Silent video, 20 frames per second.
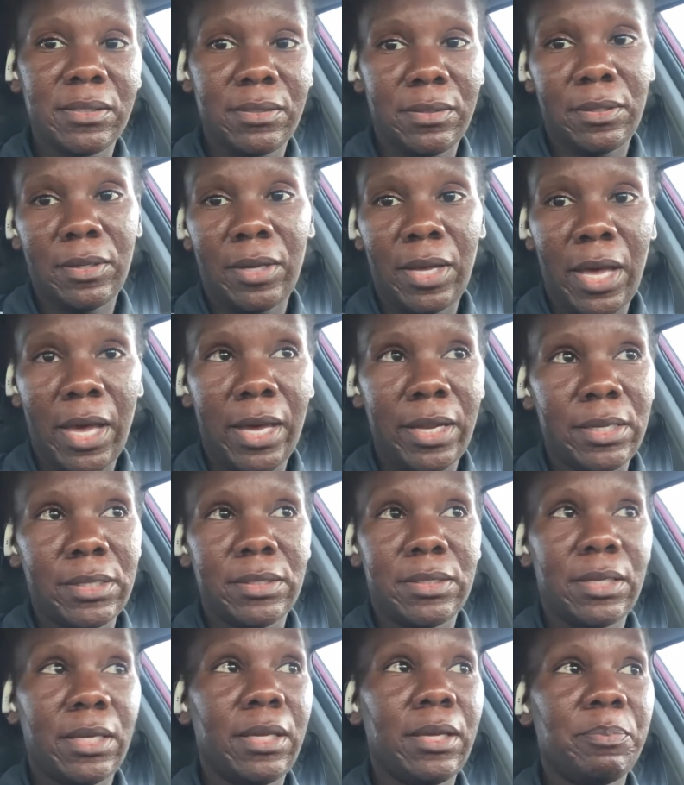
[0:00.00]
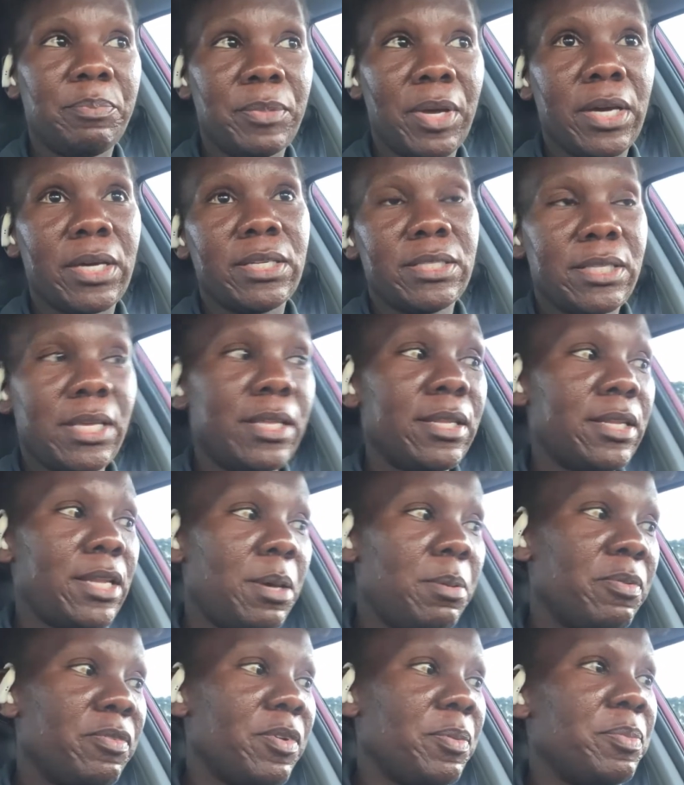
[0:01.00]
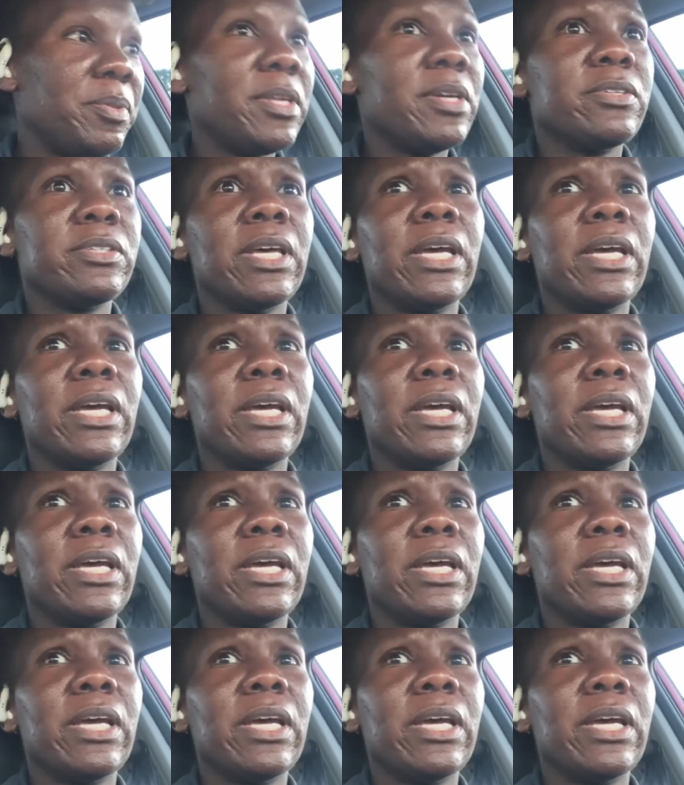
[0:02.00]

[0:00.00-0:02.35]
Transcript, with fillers: no i didn't say i'm not gonna say the name of it but there's